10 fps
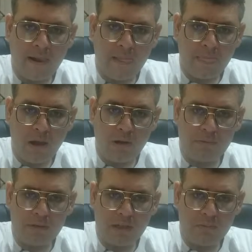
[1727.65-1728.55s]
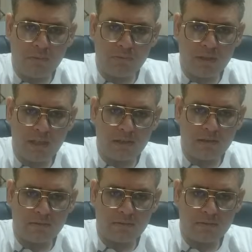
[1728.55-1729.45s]
Now, if king moves here,
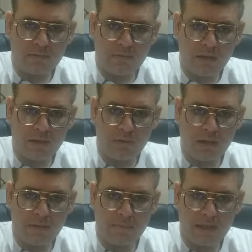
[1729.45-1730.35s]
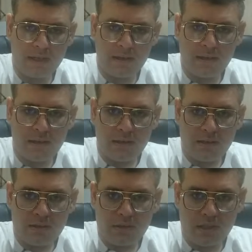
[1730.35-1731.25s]
what you can play?
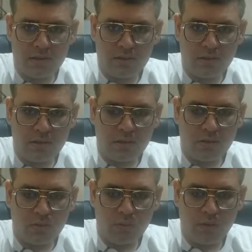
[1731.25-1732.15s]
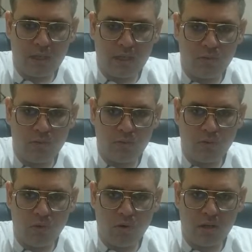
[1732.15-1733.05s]
Just queen to
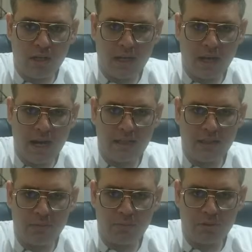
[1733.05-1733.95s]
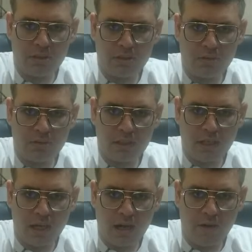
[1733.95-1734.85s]
or at this position only.
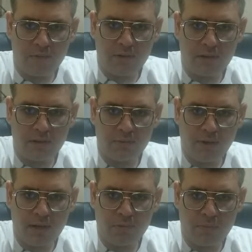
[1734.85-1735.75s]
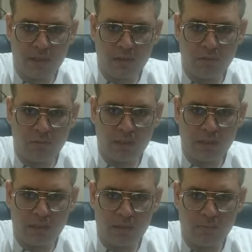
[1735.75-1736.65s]
After this, when you make a queen,
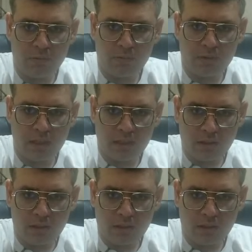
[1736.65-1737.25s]
king moves here.